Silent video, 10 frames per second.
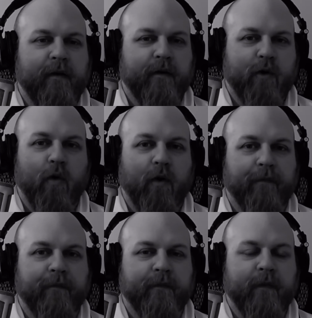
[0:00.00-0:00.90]
Cool.
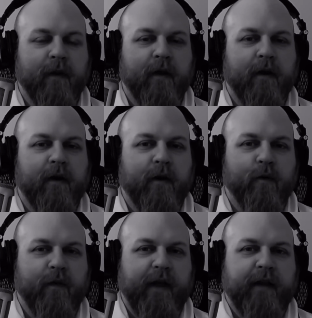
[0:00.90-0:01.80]

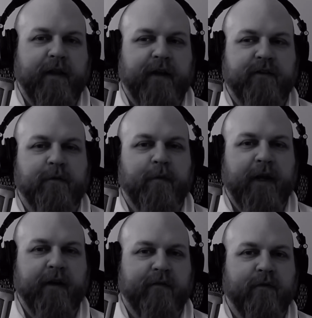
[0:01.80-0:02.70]
Well, that allows them to
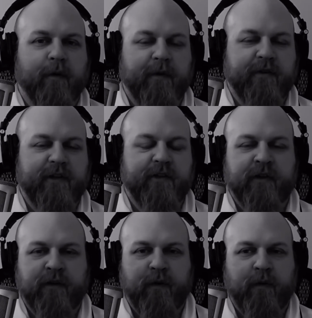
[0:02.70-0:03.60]
make an informed
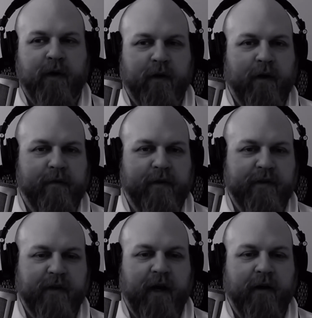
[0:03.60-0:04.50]
decision. Do we want to go after
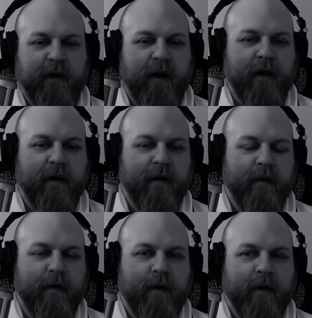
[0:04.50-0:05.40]
this guy or not?
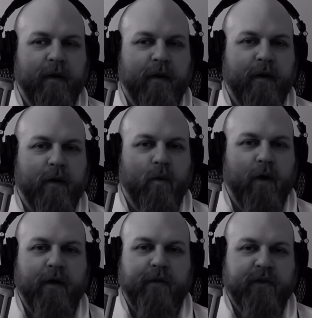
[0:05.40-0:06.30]

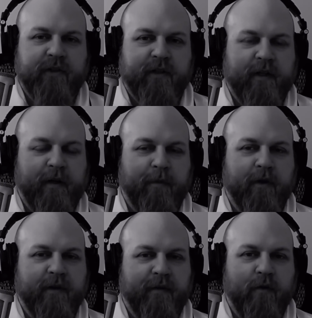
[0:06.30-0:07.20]
Well, there's a couple
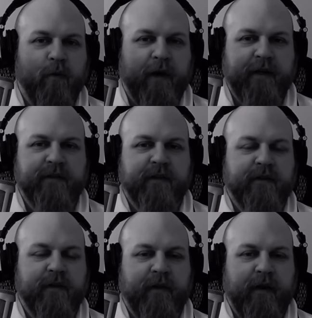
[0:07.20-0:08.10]
of different ways
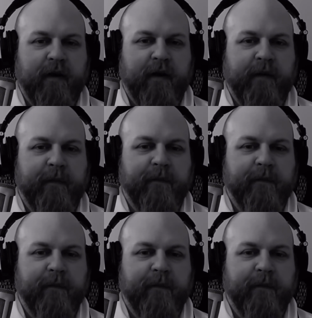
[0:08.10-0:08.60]
into the